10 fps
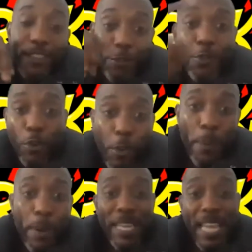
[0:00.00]
you can
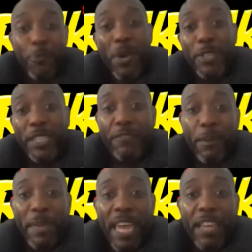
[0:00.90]
probably get away with diva
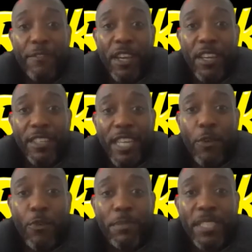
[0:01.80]
behavior. You get
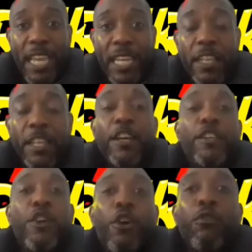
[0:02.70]
what I'm saying?
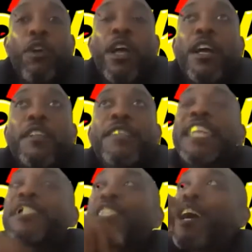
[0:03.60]
So
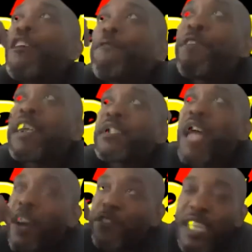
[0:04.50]
there's certain things that
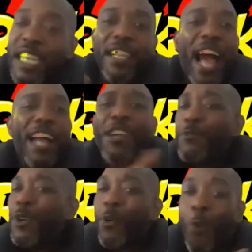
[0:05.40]
I've seen. I don't
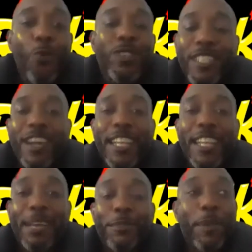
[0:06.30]
want to call certain
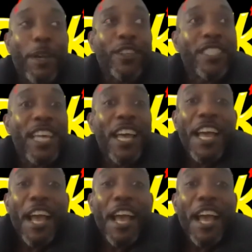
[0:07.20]
names because yeah.